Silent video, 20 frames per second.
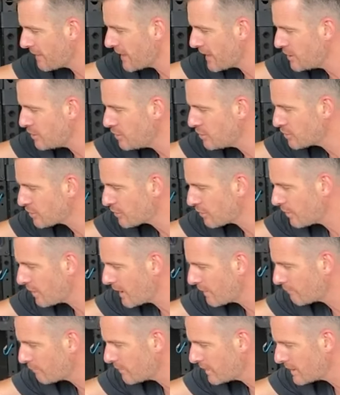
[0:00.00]
Then you
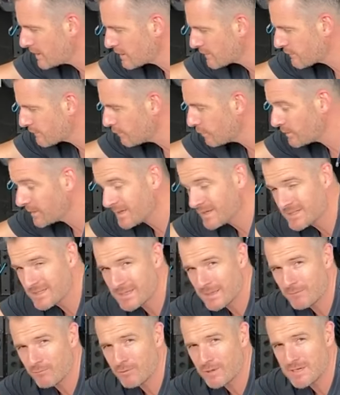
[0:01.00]
try and reach forward. Now,
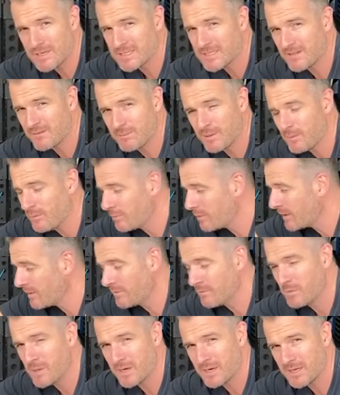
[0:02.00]
some really stiff people won't
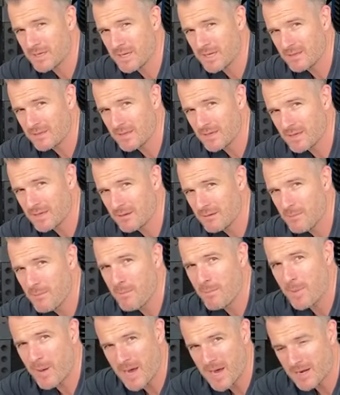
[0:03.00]
even be able to get there.
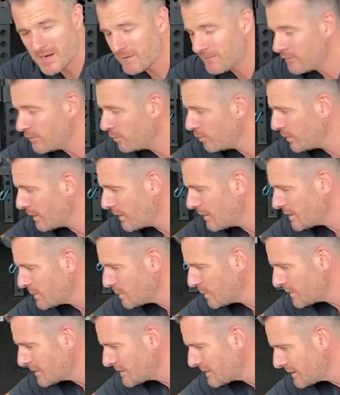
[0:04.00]
But if you're one of
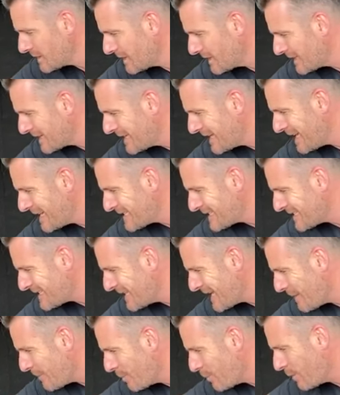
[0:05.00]
those persons that can get
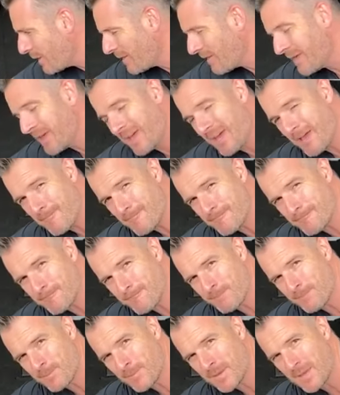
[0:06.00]
to that point there,
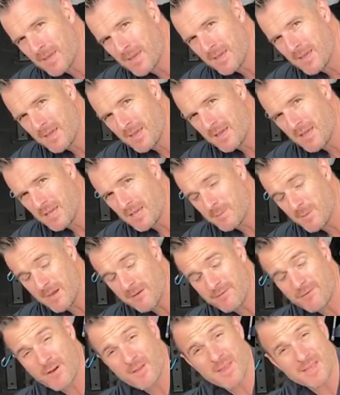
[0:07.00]
you
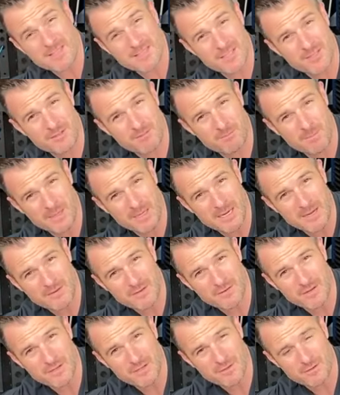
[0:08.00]
may find that's a big
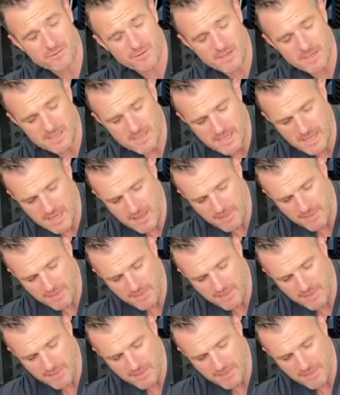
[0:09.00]
enough stretch already.